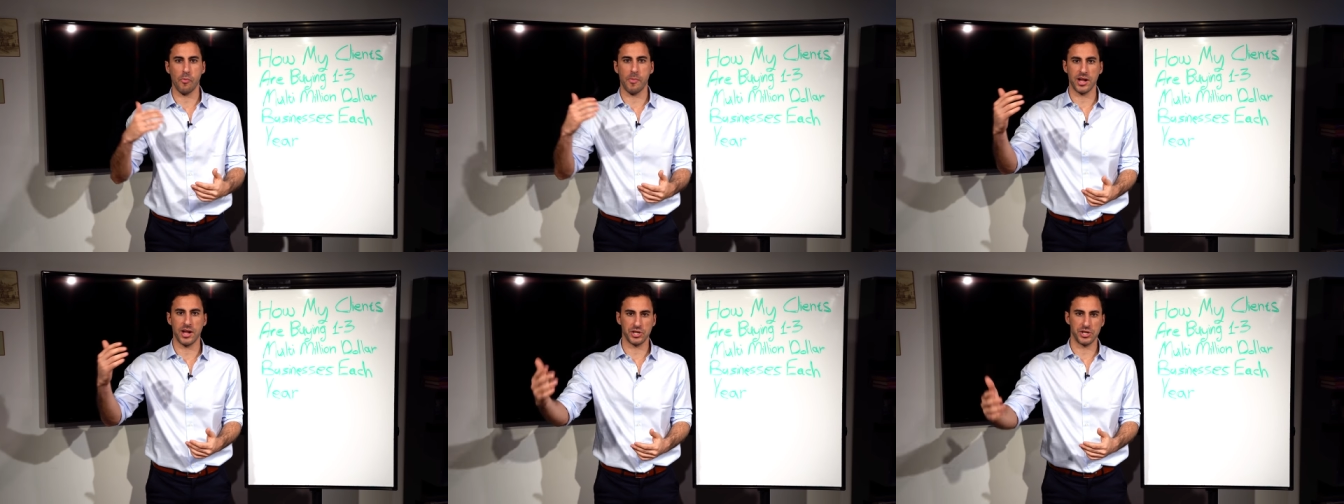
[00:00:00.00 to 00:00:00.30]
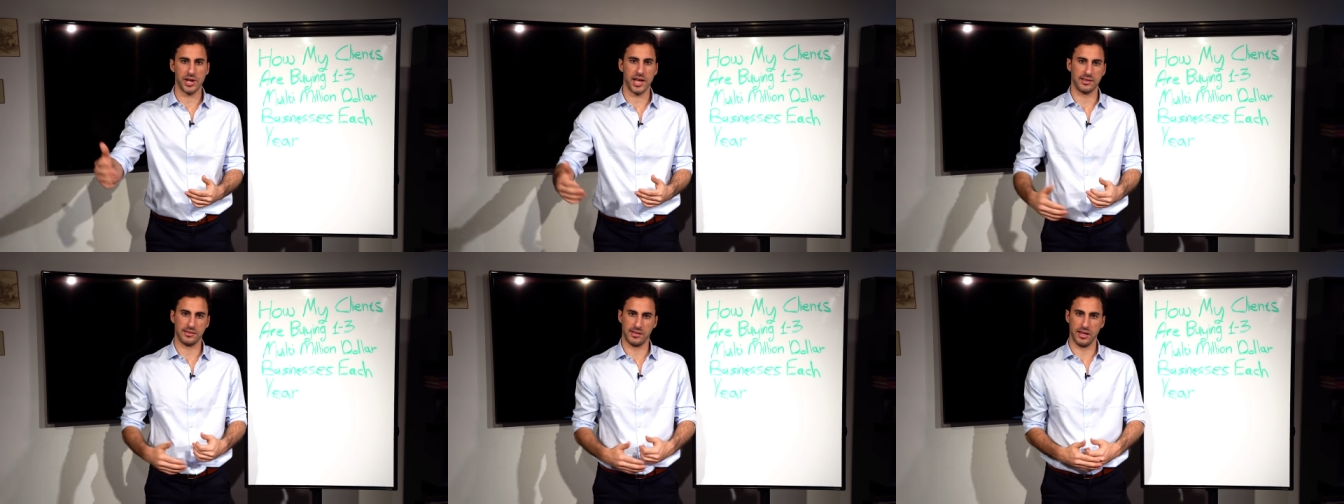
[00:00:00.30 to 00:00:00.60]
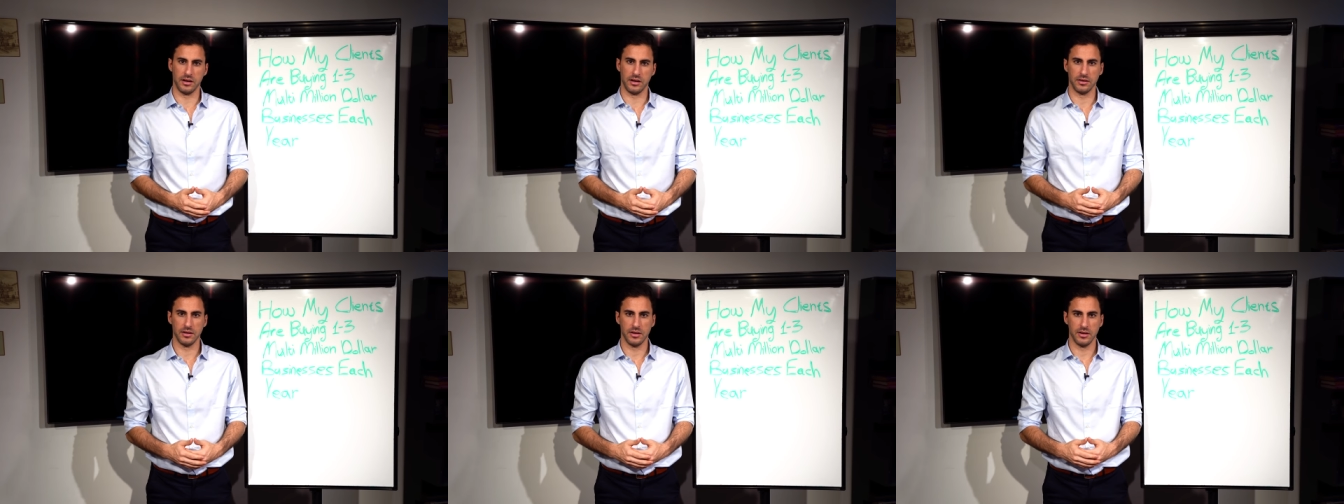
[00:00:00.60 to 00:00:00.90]
much next
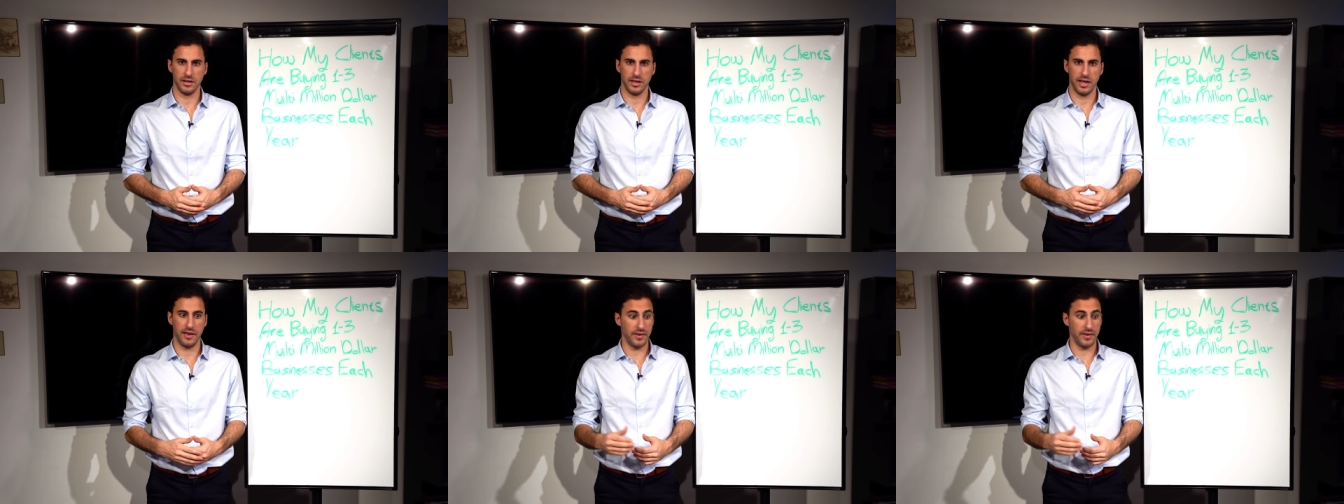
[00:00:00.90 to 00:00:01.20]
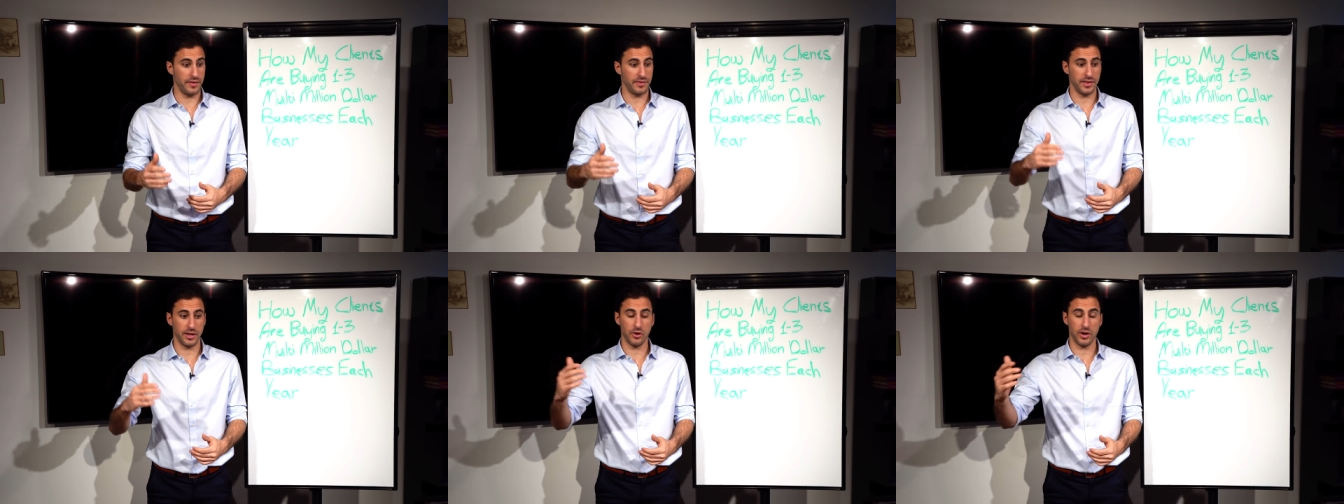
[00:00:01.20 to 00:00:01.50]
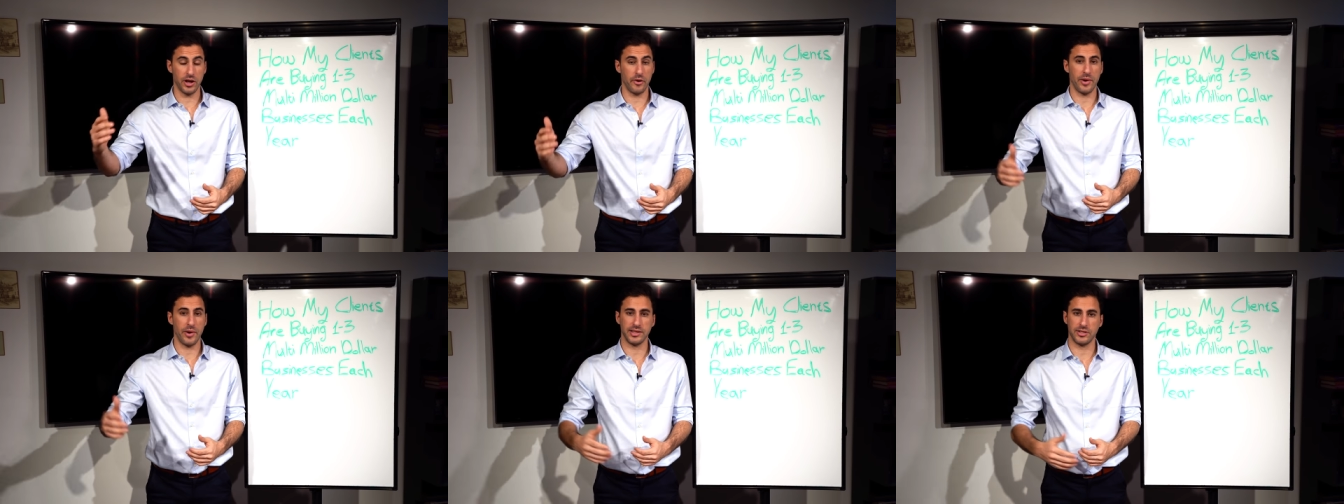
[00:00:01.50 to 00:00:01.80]
year, even if they're
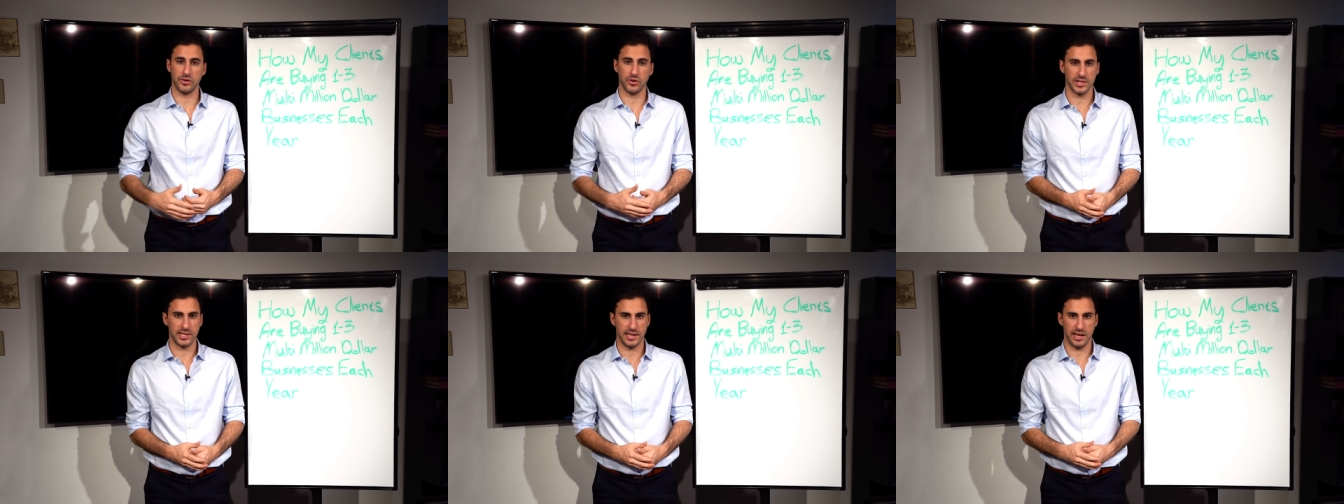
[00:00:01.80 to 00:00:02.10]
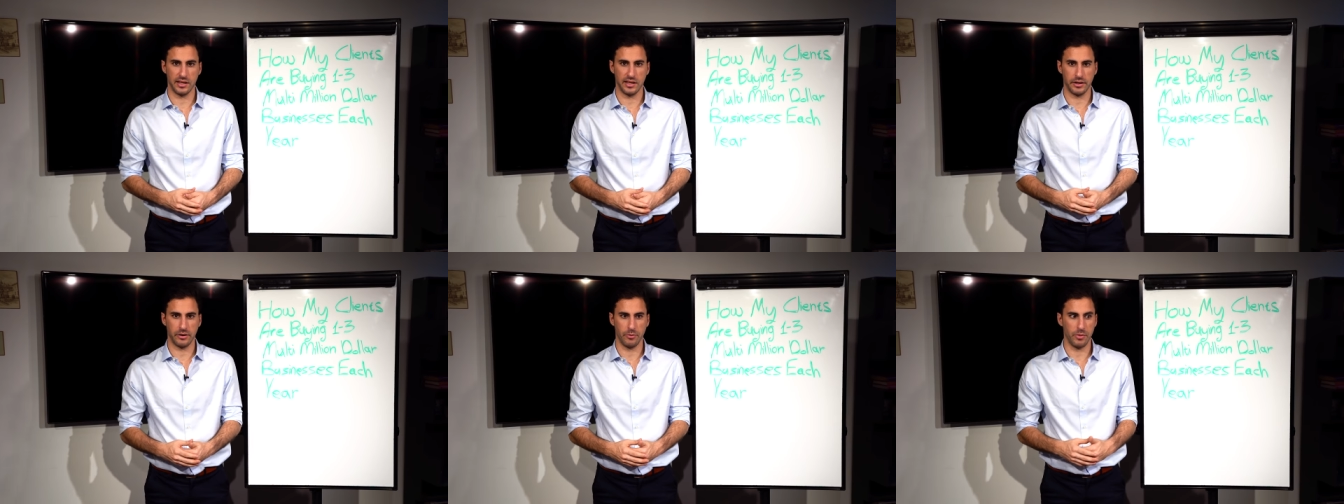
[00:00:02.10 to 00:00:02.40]
gonna raise your salary.